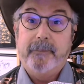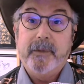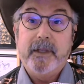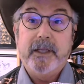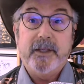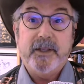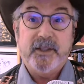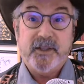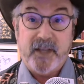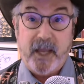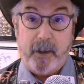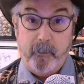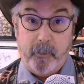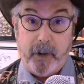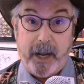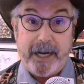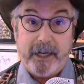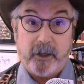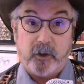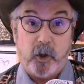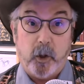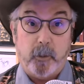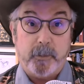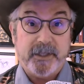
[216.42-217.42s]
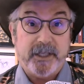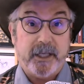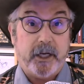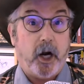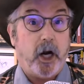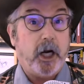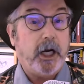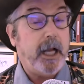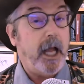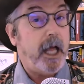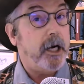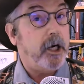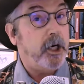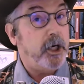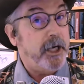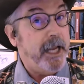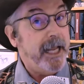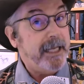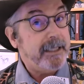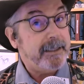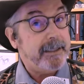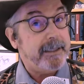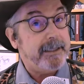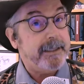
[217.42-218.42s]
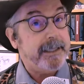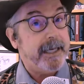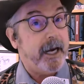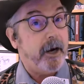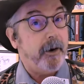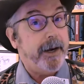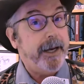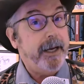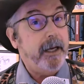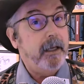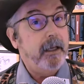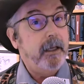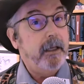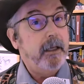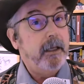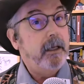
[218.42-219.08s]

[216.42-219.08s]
Some microbes in our gut are necessary,